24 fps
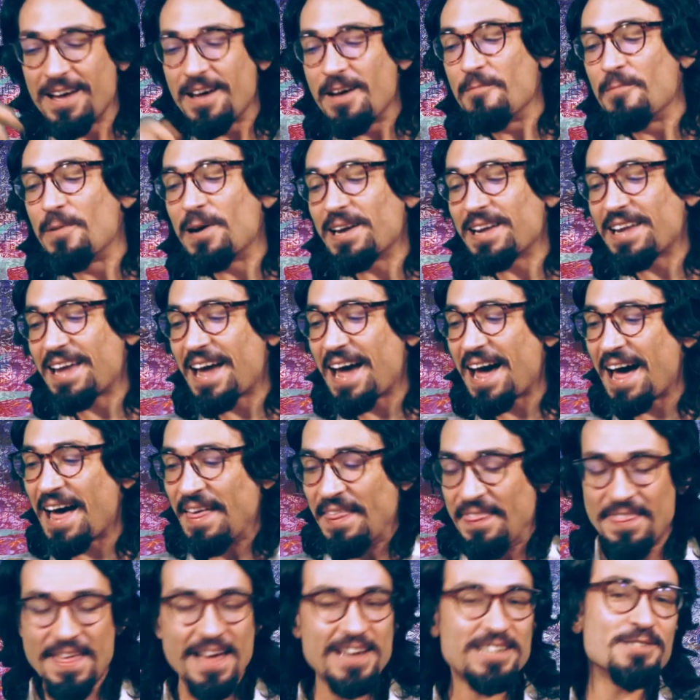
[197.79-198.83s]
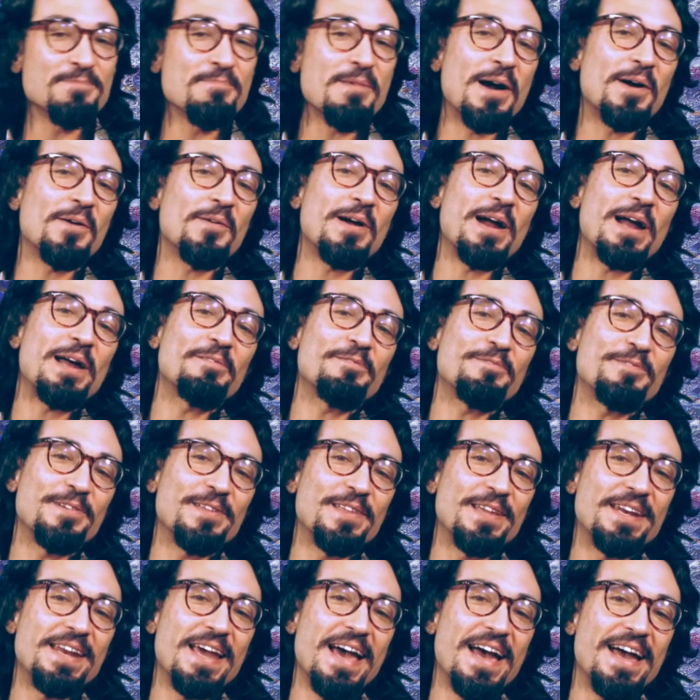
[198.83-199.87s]
But yeah, that's my rant for
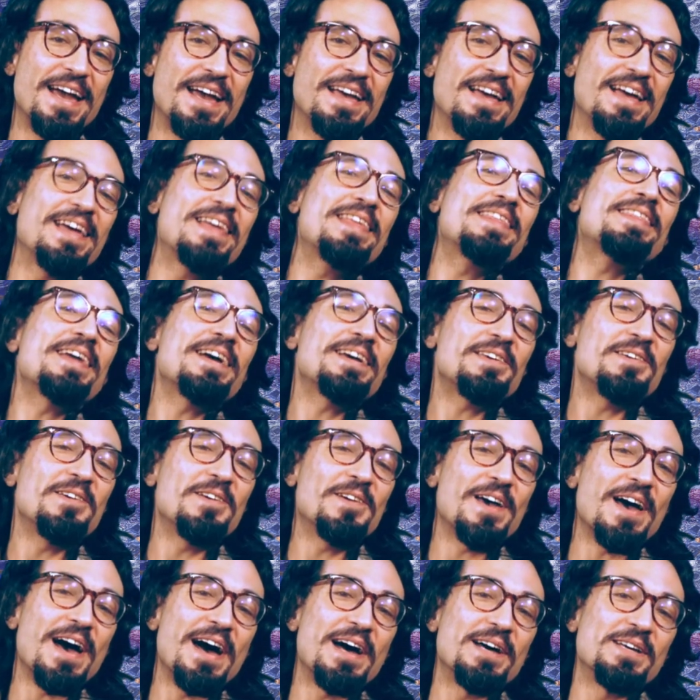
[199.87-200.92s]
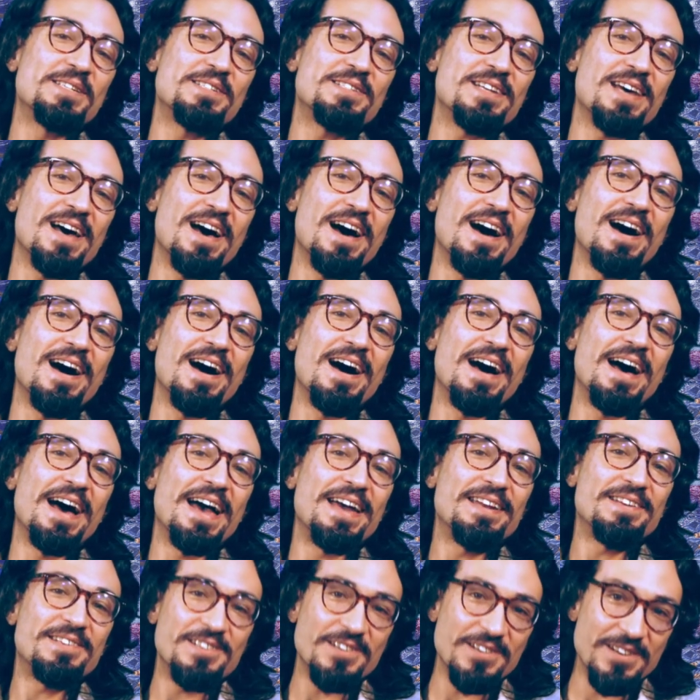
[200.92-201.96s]
the day. Thank you guys,
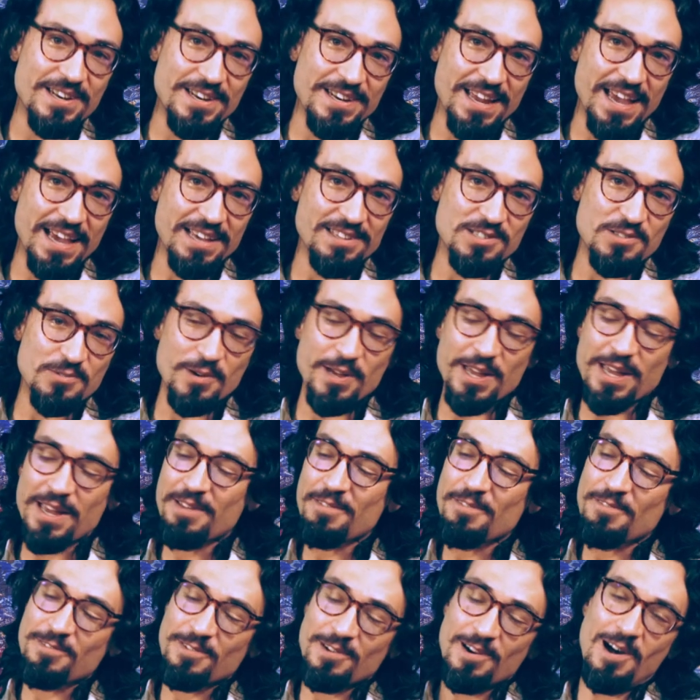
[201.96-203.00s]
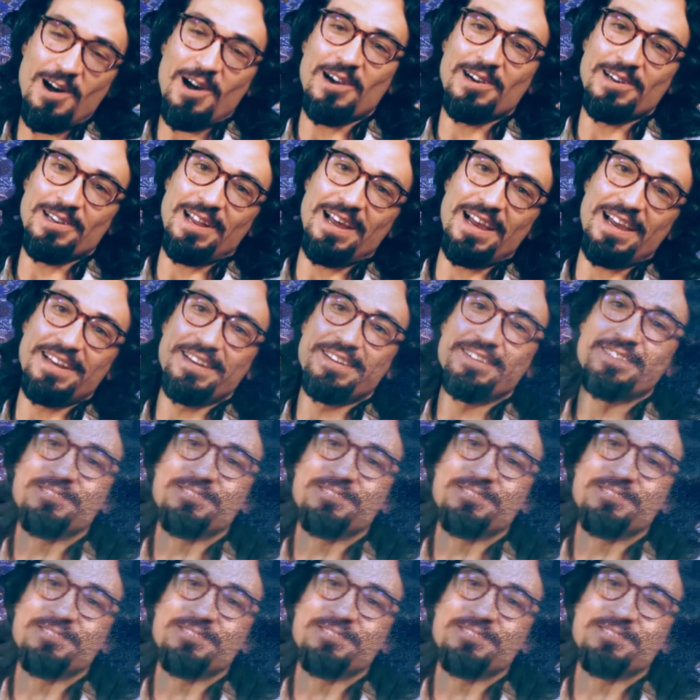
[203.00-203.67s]
and tune in next week for Hardline.